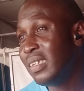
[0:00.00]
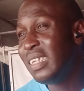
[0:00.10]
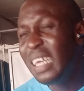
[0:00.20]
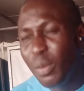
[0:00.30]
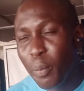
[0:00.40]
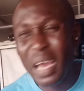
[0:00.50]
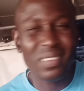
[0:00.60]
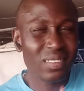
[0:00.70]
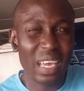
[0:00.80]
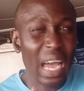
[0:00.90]
They might
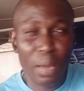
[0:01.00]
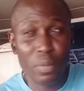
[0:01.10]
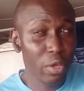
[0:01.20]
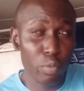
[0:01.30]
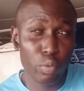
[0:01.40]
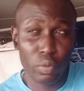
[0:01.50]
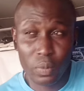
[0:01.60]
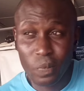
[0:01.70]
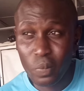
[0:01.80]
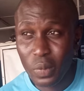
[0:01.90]
scam you
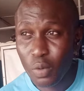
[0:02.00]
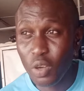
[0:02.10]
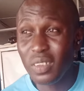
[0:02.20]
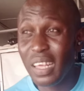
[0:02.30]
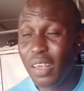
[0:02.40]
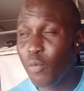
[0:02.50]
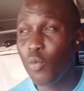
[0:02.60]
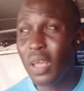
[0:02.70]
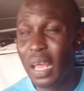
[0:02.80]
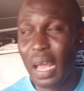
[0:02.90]
because they
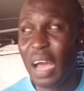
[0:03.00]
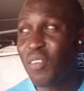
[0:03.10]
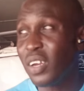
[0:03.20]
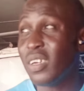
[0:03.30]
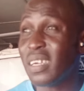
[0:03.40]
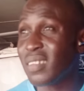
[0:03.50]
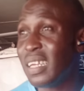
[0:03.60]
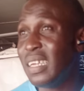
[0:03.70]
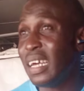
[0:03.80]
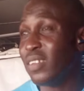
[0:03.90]
have an
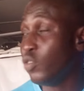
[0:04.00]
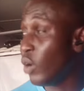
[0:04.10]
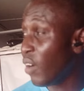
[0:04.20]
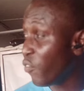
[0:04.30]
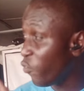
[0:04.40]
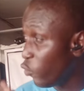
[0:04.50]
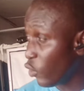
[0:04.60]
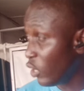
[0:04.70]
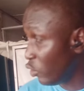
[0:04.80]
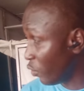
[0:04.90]
understanding that you don't have the
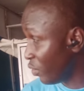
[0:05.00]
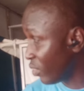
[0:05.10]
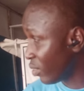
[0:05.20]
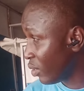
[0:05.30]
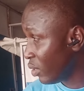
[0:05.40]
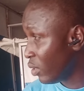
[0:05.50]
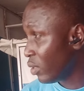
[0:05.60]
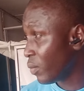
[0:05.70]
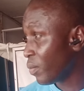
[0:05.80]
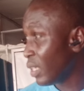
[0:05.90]
knowledge.
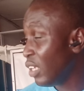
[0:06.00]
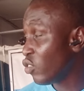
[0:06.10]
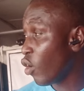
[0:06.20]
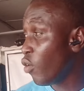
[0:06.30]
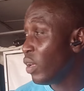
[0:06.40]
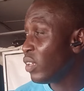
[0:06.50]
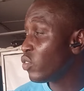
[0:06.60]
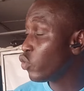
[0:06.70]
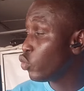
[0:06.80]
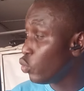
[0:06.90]
It's always
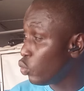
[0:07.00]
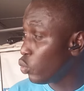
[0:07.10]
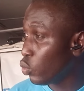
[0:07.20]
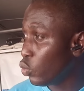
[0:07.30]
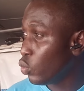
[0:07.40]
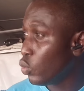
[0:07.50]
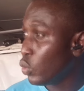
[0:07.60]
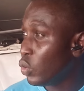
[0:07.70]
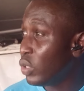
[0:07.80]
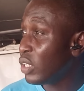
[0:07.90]
2
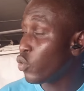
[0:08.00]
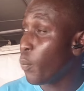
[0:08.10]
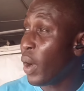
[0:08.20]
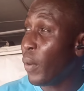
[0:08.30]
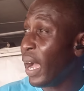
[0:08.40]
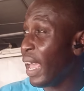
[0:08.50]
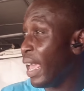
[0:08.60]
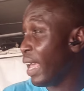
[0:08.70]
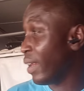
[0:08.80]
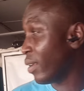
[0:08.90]
raised to power
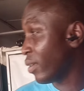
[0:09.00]
n